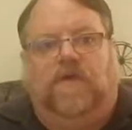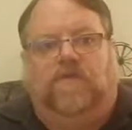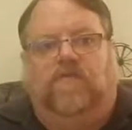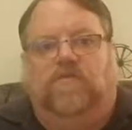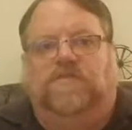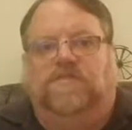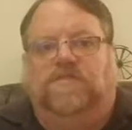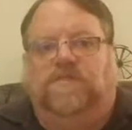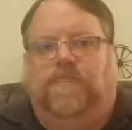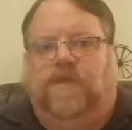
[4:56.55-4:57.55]
Of course,
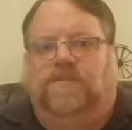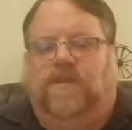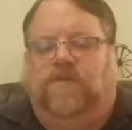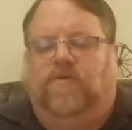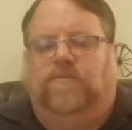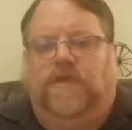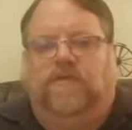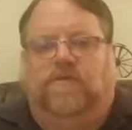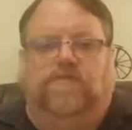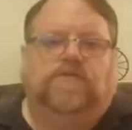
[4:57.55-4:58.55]
this depends on there being
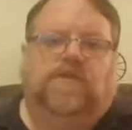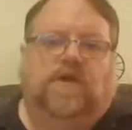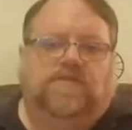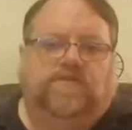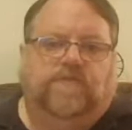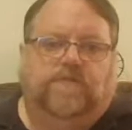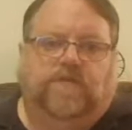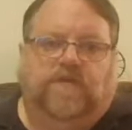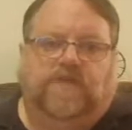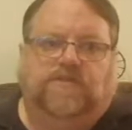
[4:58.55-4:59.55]
a first cause of the
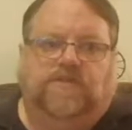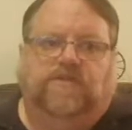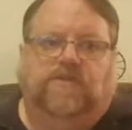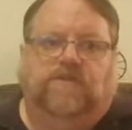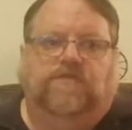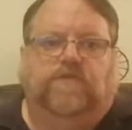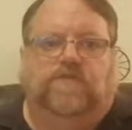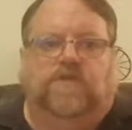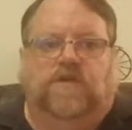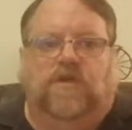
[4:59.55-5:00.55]
perfection of the universe,